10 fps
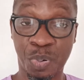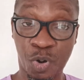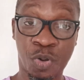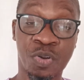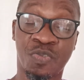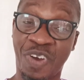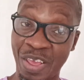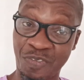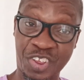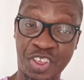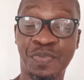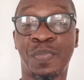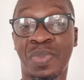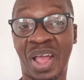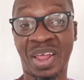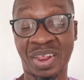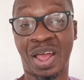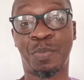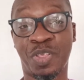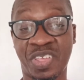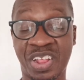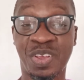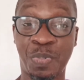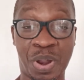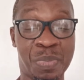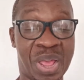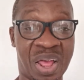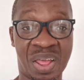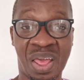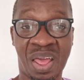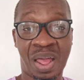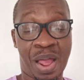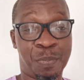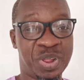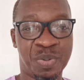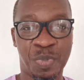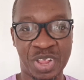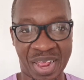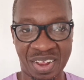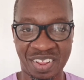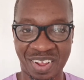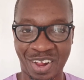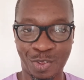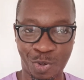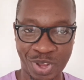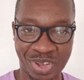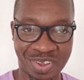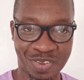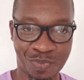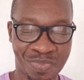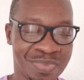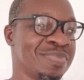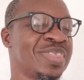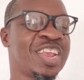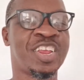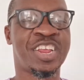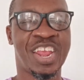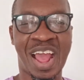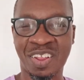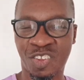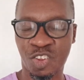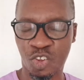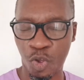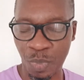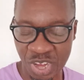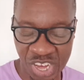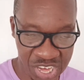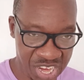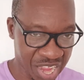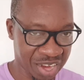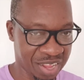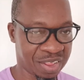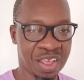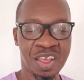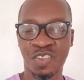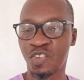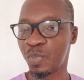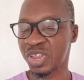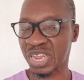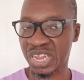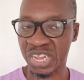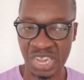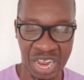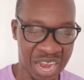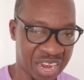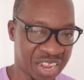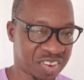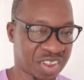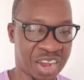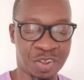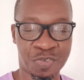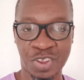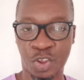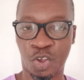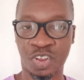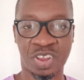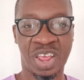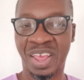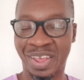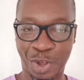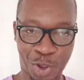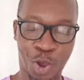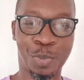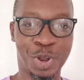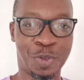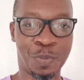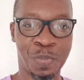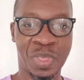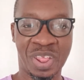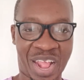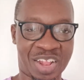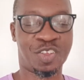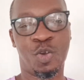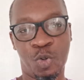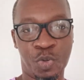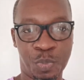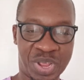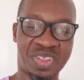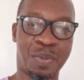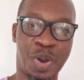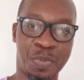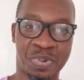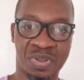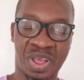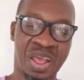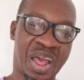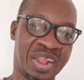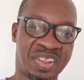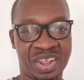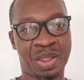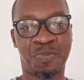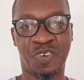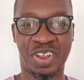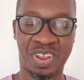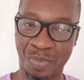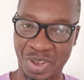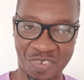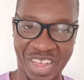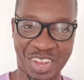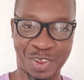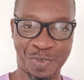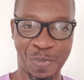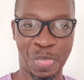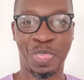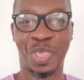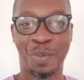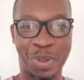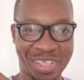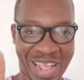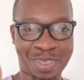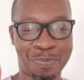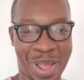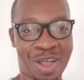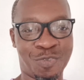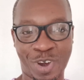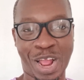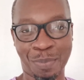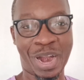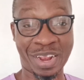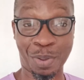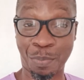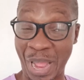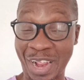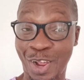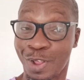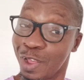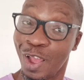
Pro 5G and the Camon 30 Premier, are pretty much identical twins. They share so much DNA, so much internal and external features in common. that you could mix them up and take them for the same device. But that powerful camera at the back